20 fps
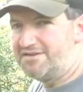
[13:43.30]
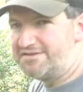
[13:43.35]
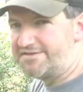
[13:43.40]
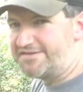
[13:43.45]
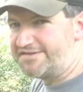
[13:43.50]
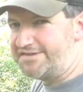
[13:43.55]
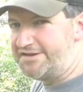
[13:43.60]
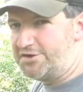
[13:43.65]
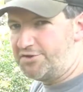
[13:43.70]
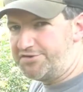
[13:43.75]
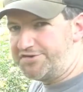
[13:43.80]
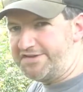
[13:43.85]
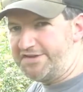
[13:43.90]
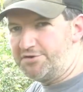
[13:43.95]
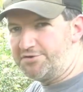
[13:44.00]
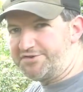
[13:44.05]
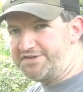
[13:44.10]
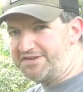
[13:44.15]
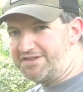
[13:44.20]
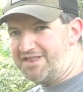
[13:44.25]
still
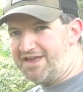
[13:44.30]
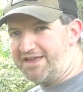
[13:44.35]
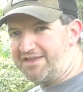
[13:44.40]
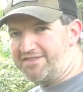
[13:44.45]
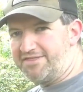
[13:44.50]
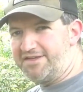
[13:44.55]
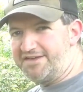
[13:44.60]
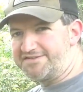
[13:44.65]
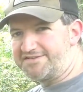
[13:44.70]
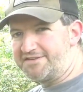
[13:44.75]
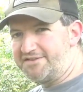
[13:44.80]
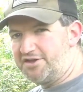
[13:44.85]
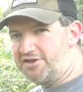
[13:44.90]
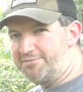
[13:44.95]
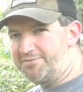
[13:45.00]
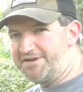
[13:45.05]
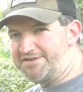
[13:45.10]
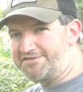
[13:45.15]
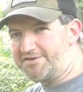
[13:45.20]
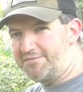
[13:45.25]
tilted like this a
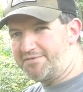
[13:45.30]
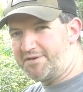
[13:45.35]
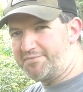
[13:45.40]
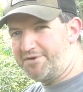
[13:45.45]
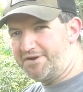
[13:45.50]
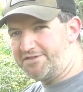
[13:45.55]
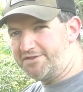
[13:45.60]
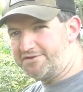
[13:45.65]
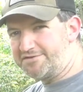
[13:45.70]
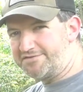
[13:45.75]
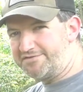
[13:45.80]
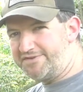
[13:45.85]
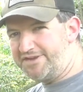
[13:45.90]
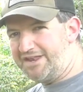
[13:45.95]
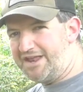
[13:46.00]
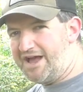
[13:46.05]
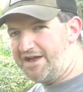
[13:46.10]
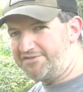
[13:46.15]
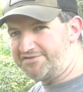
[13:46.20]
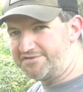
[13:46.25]
little bit, so I'm going to bring those
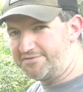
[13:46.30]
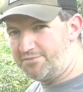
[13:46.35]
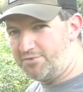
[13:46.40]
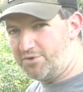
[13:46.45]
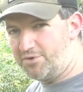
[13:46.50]
feet out some